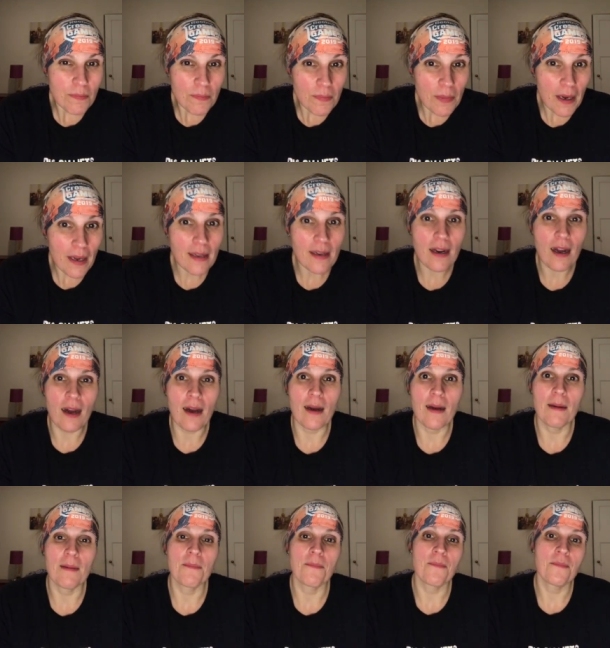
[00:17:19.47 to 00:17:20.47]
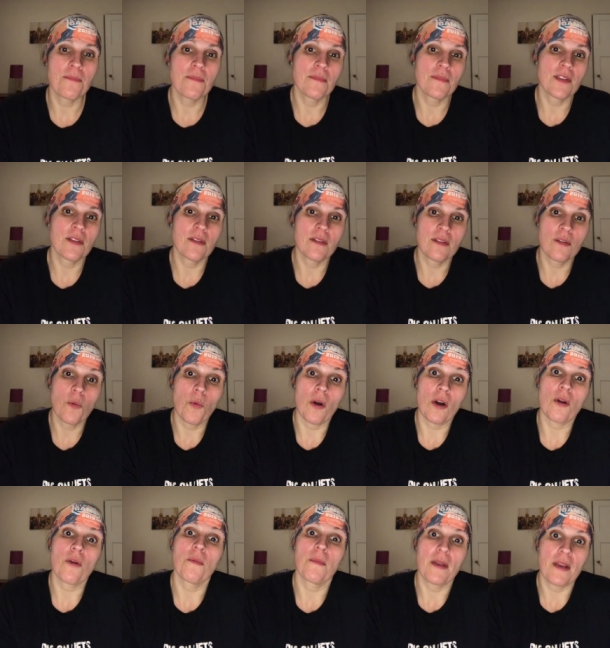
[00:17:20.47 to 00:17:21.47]
but um the, the
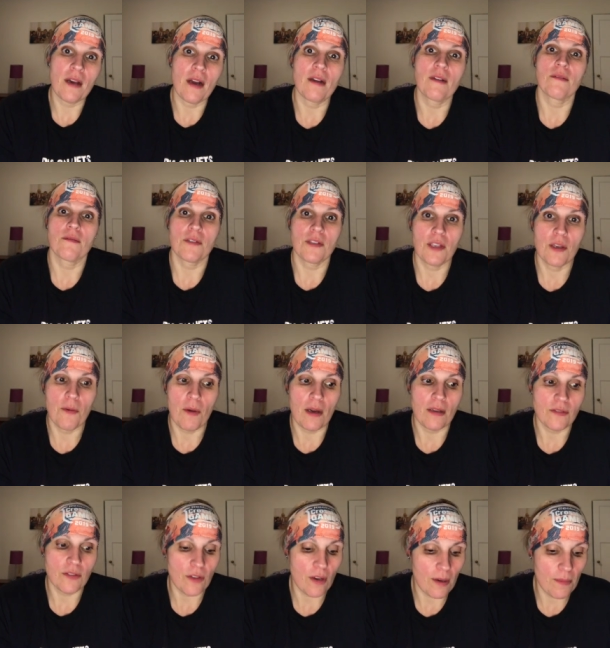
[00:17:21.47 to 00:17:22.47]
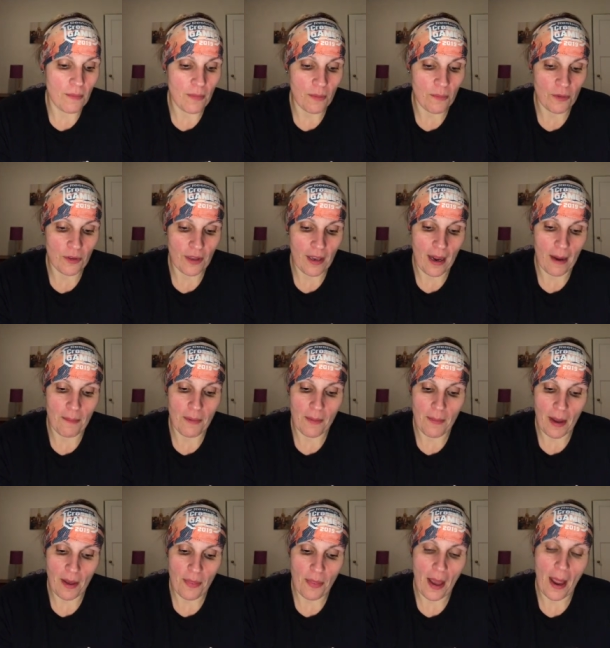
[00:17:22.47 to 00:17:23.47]
work will be done really well. So I'm I'm really happy
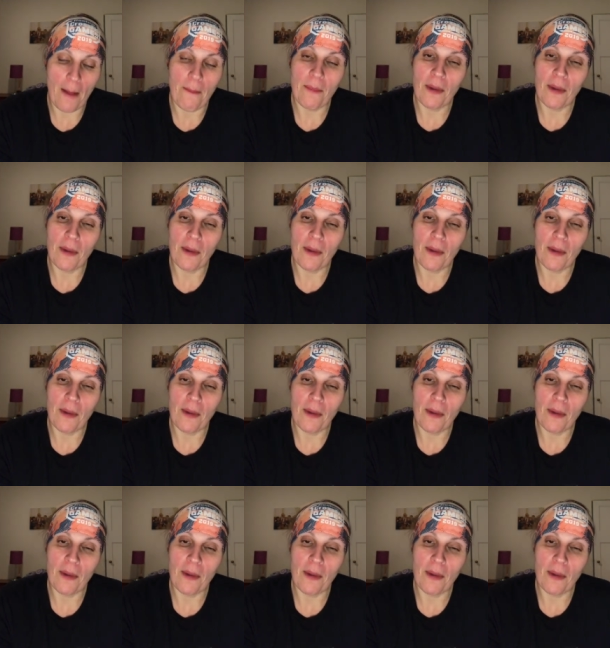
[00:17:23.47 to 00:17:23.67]
about that.